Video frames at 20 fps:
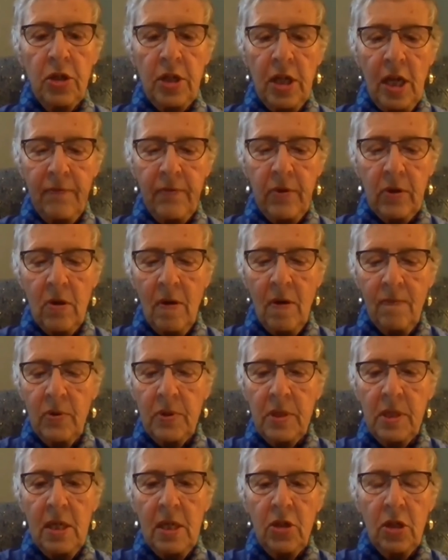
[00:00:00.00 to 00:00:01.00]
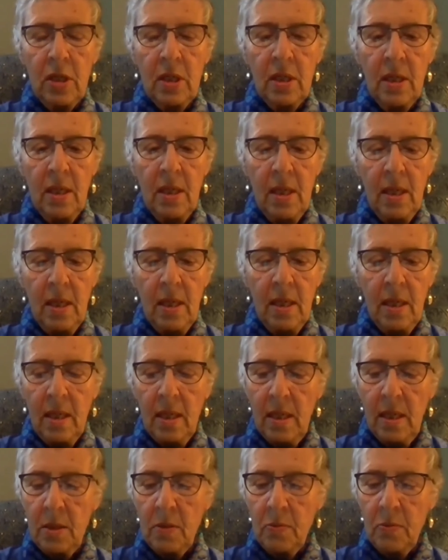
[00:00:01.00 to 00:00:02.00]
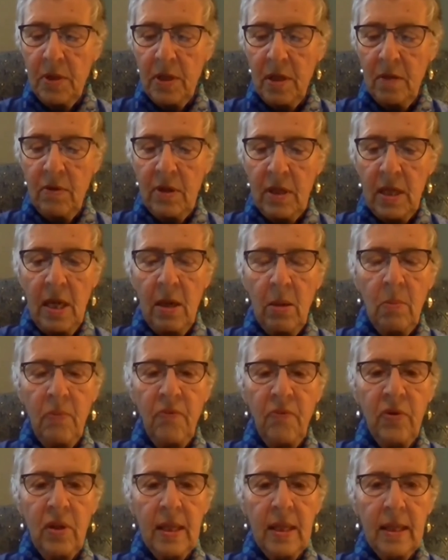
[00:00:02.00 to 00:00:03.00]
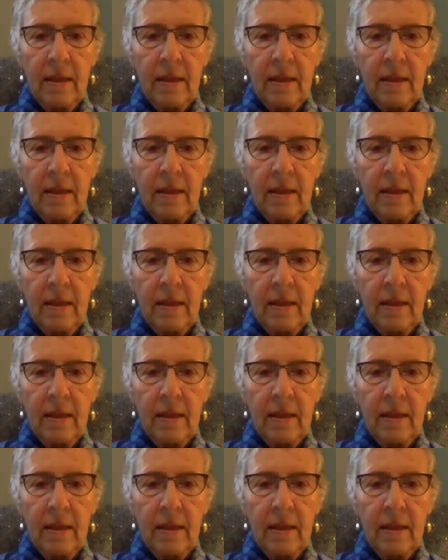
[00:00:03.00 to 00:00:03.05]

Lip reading: to have the conversation is really, really helpful.